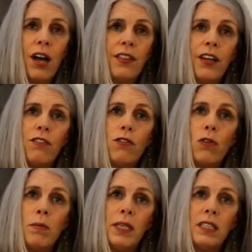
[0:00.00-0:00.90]
And then
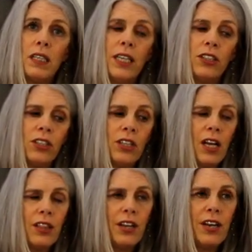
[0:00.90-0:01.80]
4 minutes later,
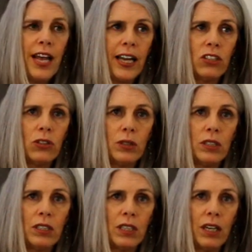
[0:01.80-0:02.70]
the next
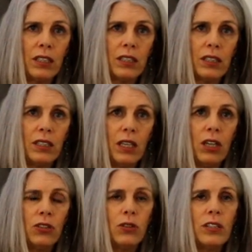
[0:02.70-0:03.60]
one starts.
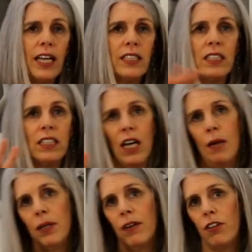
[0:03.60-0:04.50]
So that's the
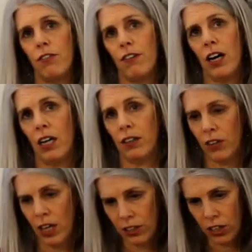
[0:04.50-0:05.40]
timing of the 5.
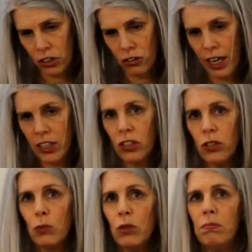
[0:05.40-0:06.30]
The contraction
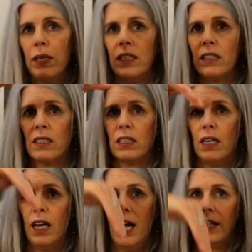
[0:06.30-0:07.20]
is 1 minute,
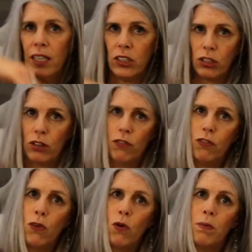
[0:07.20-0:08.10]
and then there's a
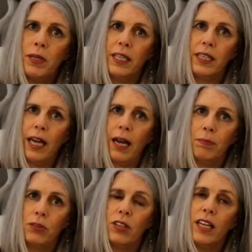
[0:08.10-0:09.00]
4 minute
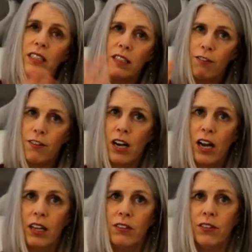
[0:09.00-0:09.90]
gap. So that's the
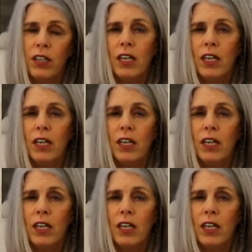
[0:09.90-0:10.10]
5.